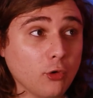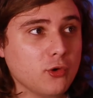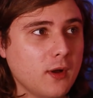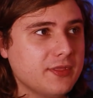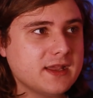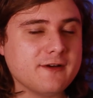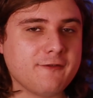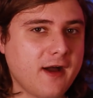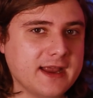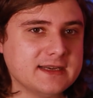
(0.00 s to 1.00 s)
Or the one that you
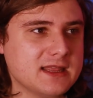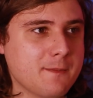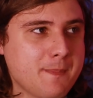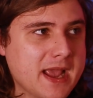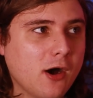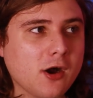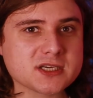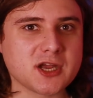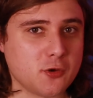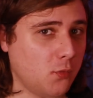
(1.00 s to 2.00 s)
find in the Big
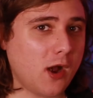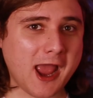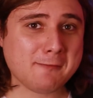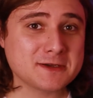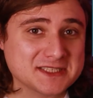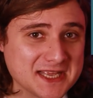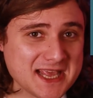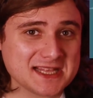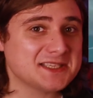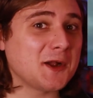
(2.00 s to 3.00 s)
Octo, what happened
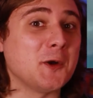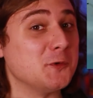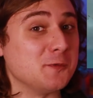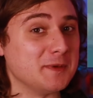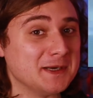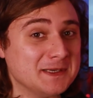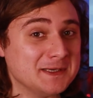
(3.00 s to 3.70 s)
to its home?